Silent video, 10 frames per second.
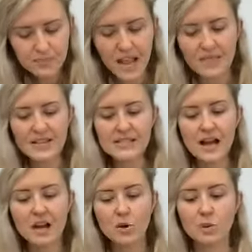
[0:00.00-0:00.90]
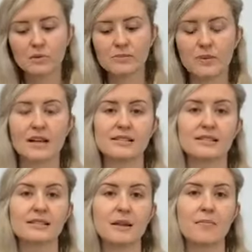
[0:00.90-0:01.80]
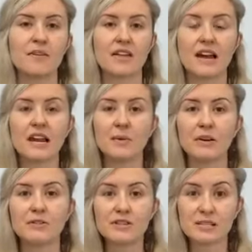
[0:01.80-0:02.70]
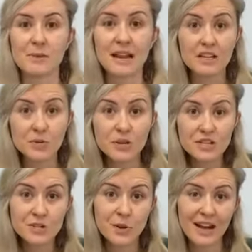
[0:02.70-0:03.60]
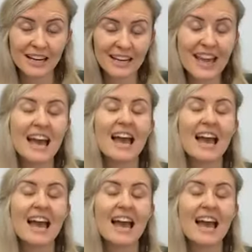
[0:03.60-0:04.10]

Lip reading: And this heart congruence practice is something that anyone who does my intuition training